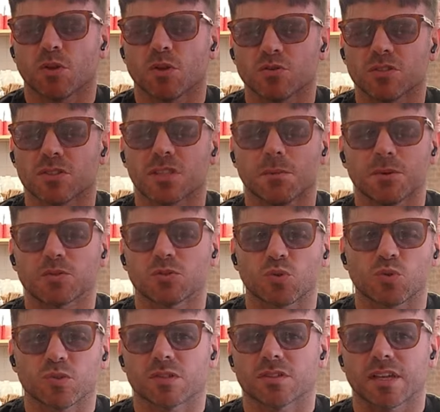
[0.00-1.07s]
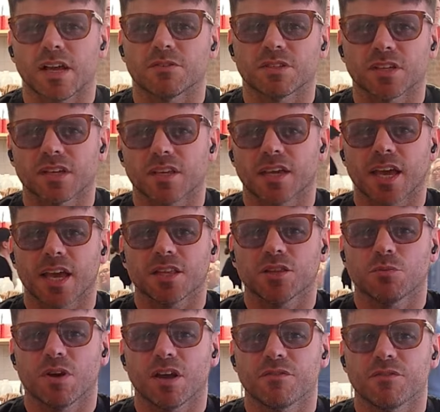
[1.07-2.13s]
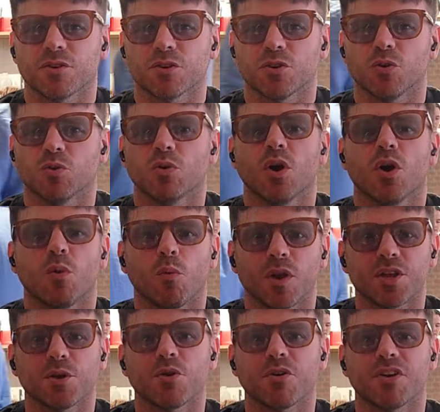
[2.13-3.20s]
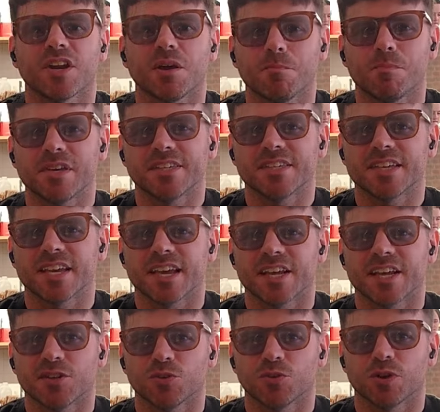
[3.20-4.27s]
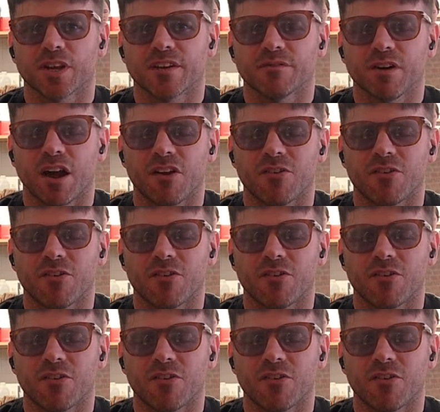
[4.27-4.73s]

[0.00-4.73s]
So it's all those typical sorts of sounds that are going to get in the way of your call when you are in a busy indoor